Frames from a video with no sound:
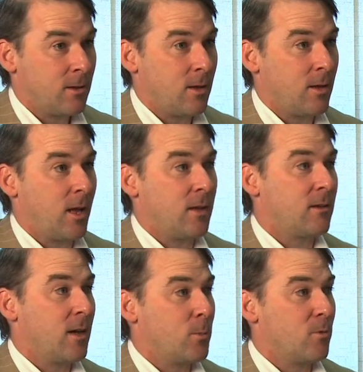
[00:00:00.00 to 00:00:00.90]
uh, and the
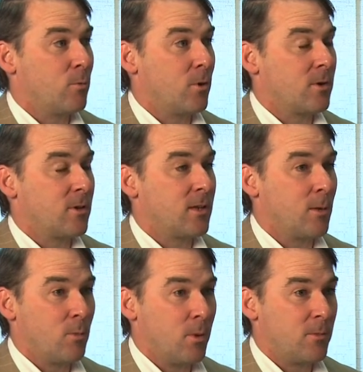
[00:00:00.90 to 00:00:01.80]
type of work that they
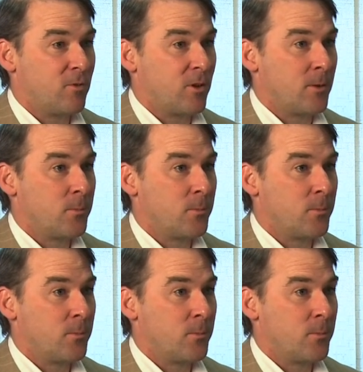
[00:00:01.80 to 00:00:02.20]
were publishing.